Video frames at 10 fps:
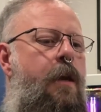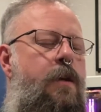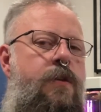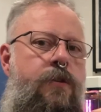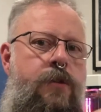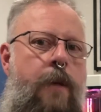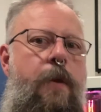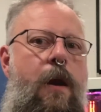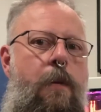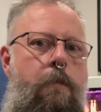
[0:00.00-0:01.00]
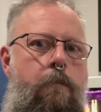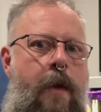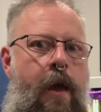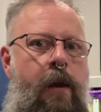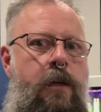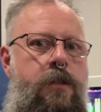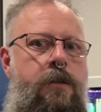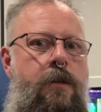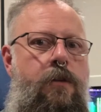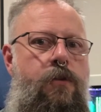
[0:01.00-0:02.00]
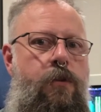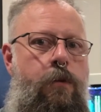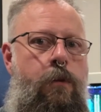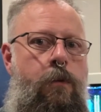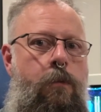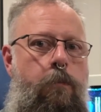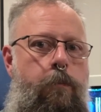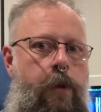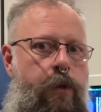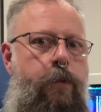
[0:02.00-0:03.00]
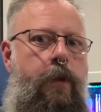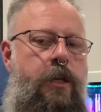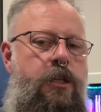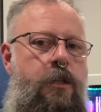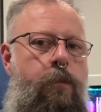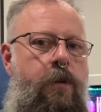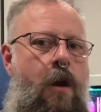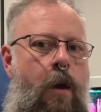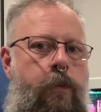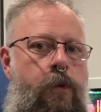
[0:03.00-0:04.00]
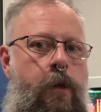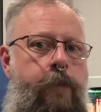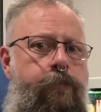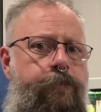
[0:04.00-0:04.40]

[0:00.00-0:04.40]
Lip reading: somehow managed to build a relationship with Commodore